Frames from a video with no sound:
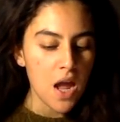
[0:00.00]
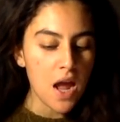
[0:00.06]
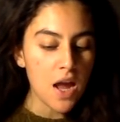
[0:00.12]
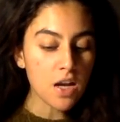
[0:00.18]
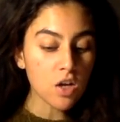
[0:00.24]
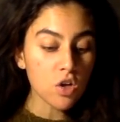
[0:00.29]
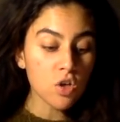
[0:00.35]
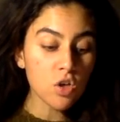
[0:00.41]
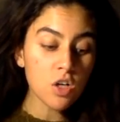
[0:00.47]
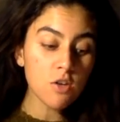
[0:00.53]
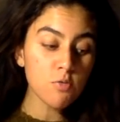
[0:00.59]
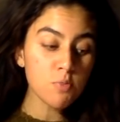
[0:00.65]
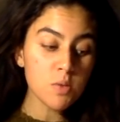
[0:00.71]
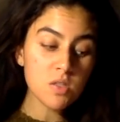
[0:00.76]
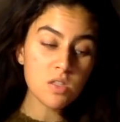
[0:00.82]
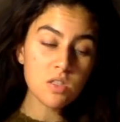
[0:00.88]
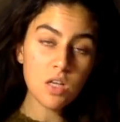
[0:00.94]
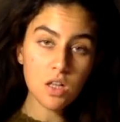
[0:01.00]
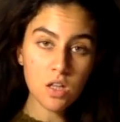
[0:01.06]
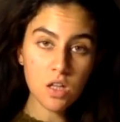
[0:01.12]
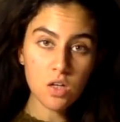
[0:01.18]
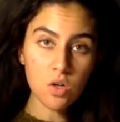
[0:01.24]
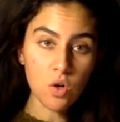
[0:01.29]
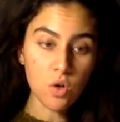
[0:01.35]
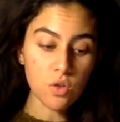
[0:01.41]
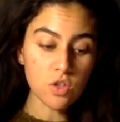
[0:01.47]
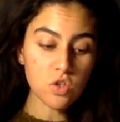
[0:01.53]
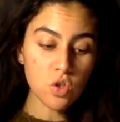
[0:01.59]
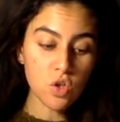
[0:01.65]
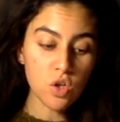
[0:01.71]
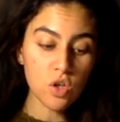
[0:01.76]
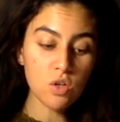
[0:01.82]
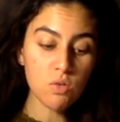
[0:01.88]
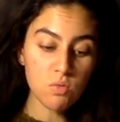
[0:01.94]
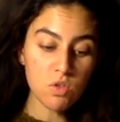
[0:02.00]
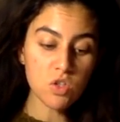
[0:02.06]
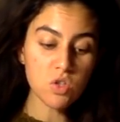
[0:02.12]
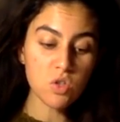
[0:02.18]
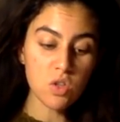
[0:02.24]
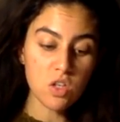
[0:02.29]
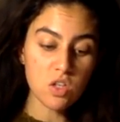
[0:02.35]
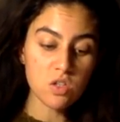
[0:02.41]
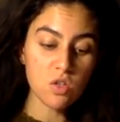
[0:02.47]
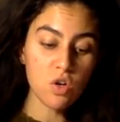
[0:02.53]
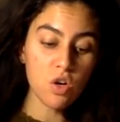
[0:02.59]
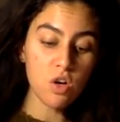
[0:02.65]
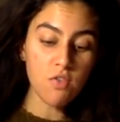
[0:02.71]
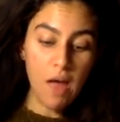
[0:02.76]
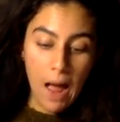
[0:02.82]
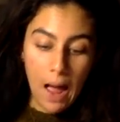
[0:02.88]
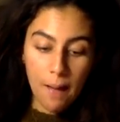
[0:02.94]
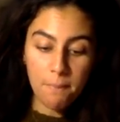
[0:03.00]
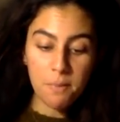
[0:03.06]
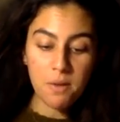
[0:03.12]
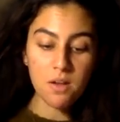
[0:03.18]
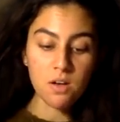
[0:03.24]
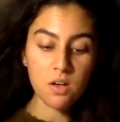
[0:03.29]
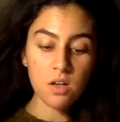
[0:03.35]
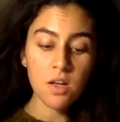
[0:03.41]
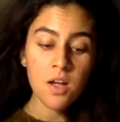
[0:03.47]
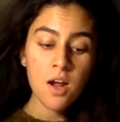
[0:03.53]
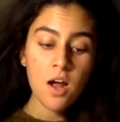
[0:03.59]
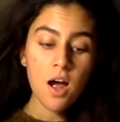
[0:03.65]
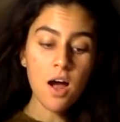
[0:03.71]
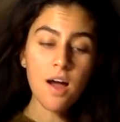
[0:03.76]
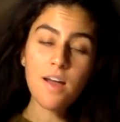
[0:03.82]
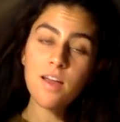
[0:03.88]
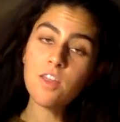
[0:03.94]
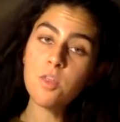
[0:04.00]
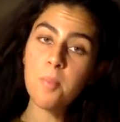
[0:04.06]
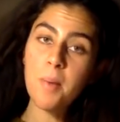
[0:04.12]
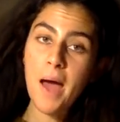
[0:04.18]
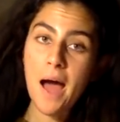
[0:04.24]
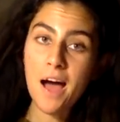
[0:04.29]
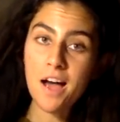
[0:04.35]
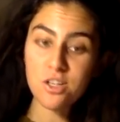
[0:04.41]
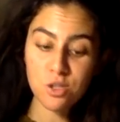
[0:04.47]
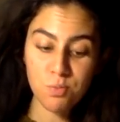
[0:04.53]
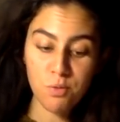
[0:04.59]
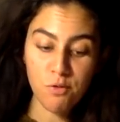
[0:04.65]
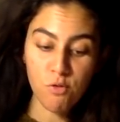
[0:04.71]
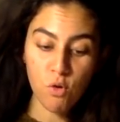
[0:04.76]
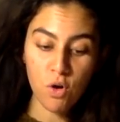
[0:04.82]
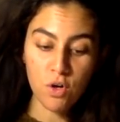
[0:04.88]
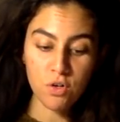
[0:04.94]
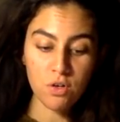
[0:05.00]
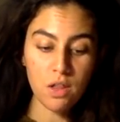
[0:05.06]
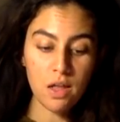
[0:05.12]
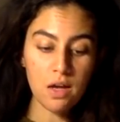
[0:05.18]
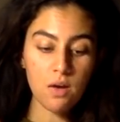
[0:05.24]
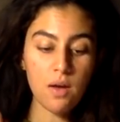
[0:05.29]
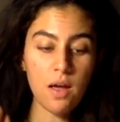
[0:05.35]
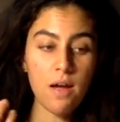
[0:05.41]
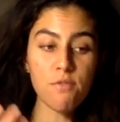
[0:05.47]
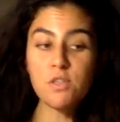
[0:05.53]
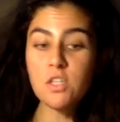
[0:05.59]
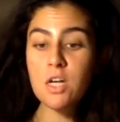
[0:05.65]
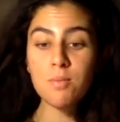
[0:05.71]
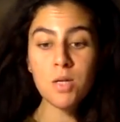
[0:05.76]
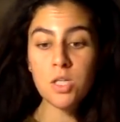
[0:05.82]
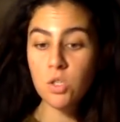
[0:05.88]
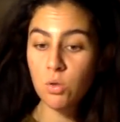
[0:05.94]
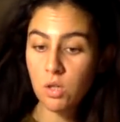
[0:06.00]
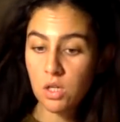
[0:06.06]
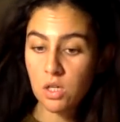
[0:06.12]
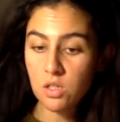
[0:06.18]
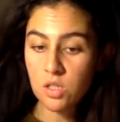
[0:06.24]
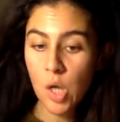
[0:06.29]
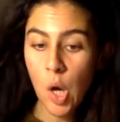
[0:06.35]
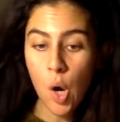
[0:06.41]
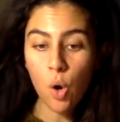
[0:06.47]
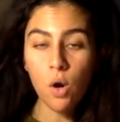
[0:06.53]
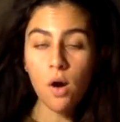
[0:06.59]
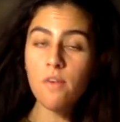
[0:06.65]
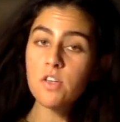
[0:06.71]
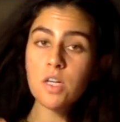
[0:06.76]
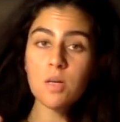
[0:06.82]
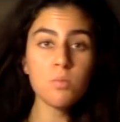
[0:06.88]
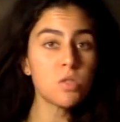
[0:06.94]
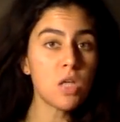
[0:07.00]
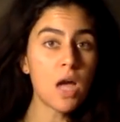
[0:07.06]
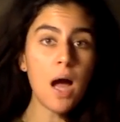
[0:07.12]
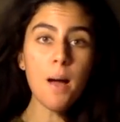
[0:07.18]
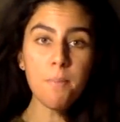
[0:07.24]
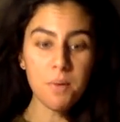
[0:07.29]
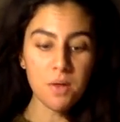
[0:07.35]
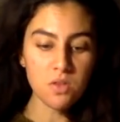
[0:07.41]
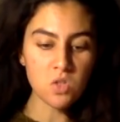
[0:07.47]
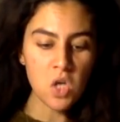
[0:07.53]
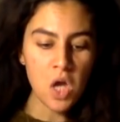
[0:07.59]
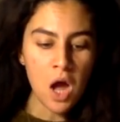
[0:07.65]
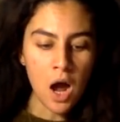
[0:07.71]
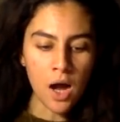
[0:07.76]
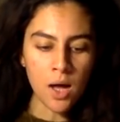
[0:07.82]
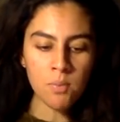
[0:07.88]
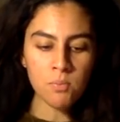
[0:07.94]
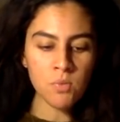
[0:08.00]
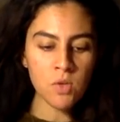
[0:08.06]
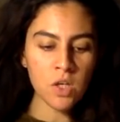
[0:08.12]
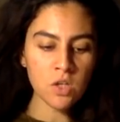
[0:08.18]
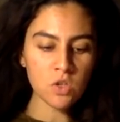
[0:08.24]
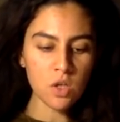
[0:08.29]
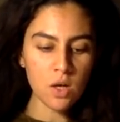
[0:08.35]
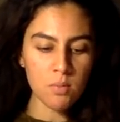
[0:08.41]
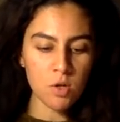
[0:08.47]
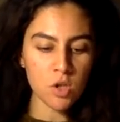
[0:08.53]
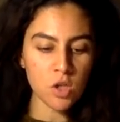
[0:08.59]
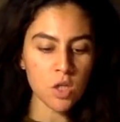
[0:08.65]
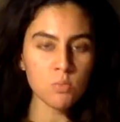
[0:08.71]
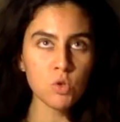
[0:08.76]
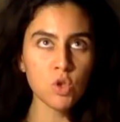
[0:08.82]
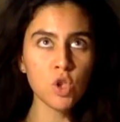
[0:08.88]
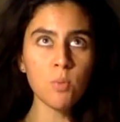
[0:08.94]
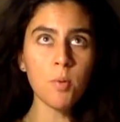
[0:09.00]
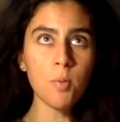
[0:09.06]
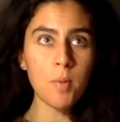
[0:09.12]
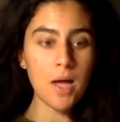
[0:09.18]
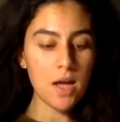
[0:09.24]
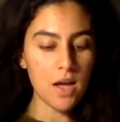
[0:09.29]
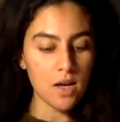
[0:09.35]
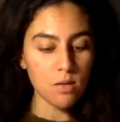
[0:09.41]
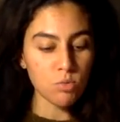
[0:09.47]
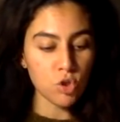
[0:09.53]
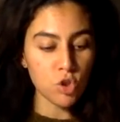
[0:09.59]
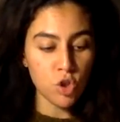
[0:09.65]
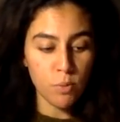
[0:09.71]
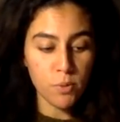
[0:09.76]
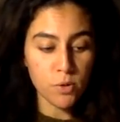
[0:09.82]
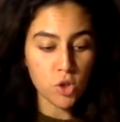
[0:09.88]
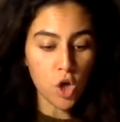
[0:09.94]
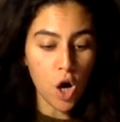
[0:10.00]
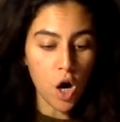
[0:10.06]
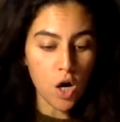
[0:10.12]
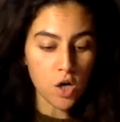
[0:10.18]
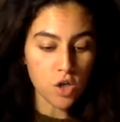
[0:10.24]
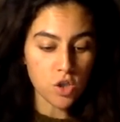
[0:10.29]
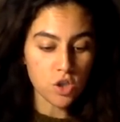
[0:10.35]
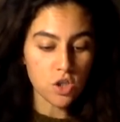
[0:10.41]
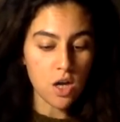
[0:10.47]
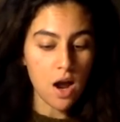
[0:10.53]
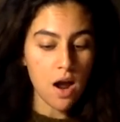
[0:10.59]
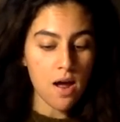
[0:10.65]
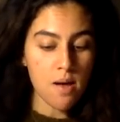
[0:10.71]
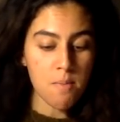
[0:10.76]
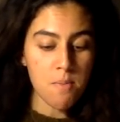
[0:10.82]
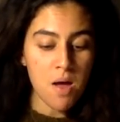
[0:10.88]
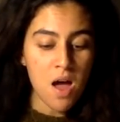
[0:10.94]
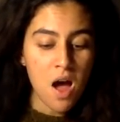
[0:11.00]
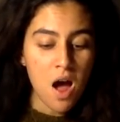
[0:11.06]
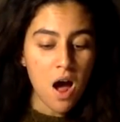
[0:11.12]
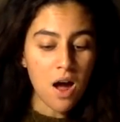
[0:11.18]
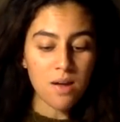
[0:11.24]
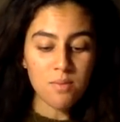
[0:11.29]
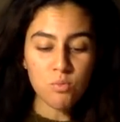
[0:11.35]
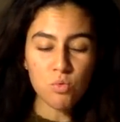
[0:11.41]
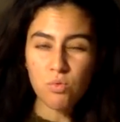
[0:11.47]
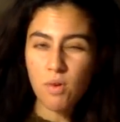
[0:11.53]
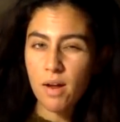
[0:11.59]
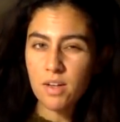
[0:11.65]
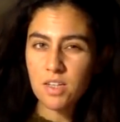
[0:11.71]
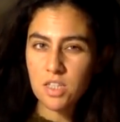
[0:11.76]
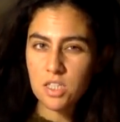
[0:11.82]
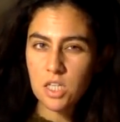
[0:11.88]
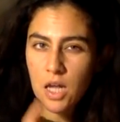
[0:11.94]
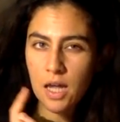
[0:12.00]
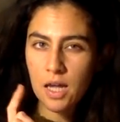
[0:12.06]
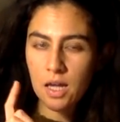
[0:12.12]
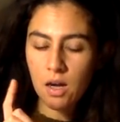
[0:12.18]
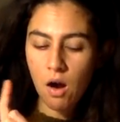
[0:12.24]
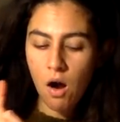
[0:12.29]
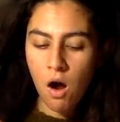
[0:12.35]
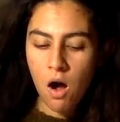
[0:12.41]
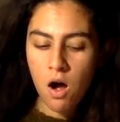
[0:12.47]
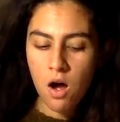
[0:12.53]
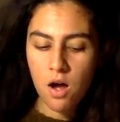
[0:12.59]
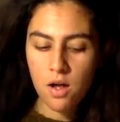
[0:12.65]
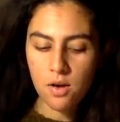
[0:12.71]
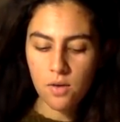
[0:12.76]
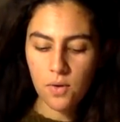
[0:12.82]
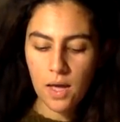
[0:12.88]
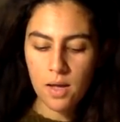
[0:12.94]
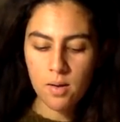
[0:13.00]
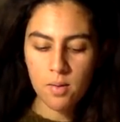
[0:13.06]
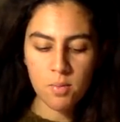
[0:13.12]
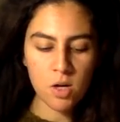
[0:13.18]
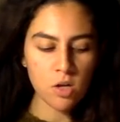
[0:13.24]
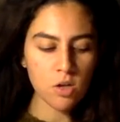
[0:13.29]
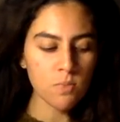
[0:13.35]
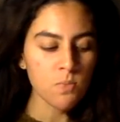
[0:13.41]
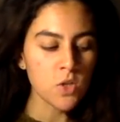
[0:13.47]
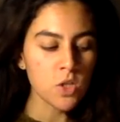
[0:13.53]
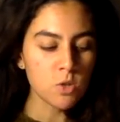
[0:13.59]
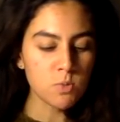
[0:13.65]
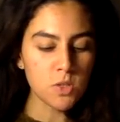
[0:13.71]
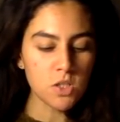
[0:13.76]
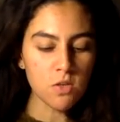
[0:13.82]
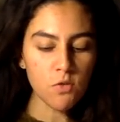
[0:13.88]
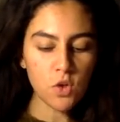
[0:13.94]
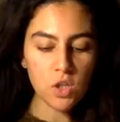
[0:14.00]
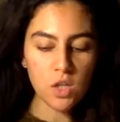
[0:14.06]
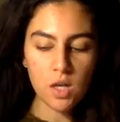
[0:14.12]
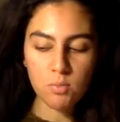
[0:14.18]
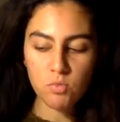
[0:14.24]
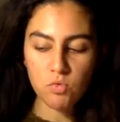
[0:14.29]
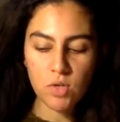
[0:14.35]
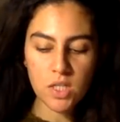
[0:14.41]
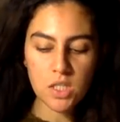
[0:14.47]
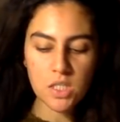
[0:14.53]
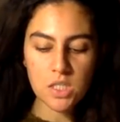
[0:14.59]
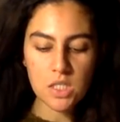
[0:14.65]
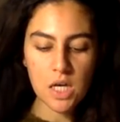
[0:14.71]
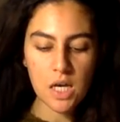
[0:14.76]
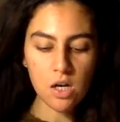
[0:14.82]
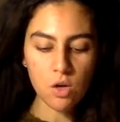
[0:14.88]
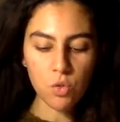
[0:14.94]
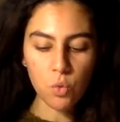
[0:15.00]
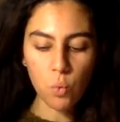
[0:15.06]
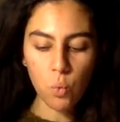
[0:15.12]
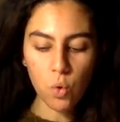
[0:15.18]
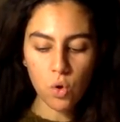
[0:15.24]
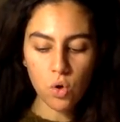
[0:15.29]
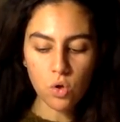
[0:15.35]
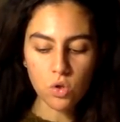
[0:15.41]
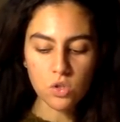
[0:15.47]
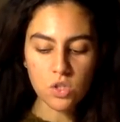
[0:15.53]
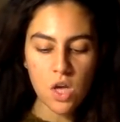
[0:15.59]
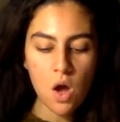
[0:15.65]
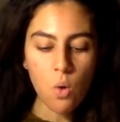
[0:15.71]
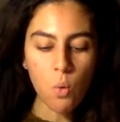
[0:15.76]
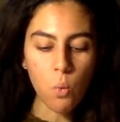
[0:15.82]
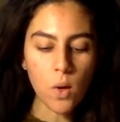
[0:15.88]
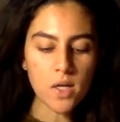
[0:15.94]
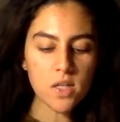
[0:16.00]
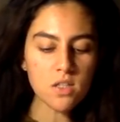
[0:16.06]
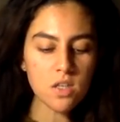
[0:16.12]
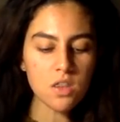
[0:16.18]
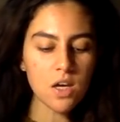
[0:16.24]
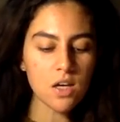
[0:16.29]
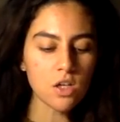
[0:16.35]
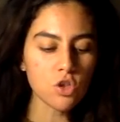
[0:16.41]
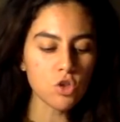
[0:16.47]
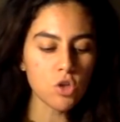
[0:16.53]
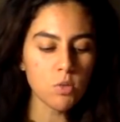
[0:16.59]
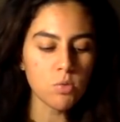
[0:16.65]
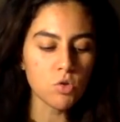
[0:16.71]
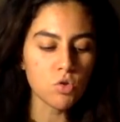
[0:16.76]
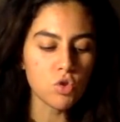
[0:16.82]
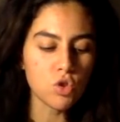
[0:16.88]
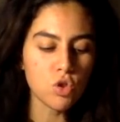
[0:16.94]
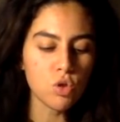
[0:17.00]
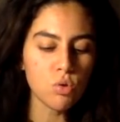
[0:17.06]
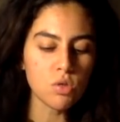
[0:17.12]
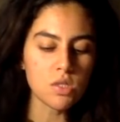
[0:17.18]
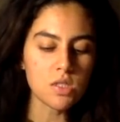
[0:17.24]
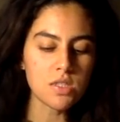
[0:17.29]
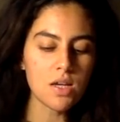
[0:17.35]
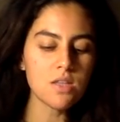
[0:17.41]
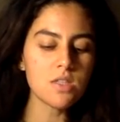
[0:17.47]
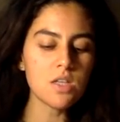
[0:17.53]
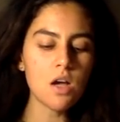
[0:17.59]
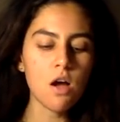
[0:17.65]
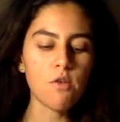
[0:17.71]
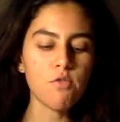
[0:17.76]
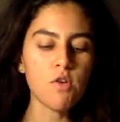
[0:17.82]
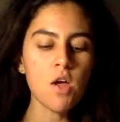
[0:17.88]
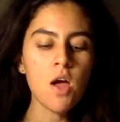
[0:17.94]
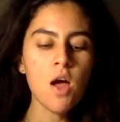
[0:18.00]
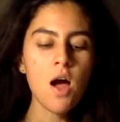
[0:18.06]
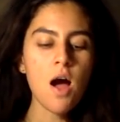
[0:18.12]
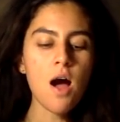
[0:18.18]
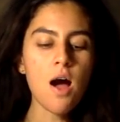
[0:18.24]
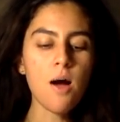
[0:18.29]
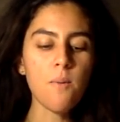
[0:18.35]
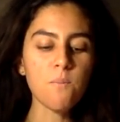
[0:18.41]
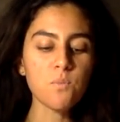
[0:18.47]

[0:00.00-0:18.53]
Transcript: and it could have been cyclical. This could this this could have happened uh, in the past before, and you're like, okay, every time I do this, or every time this happens, I'm like, I'm hearing I'm Superman, I'm supercharged, I'm I'm ready to take it on. Okay, and I'm hearing specifically, I'm ready to take on the world. What is it that contributes to this sense of um,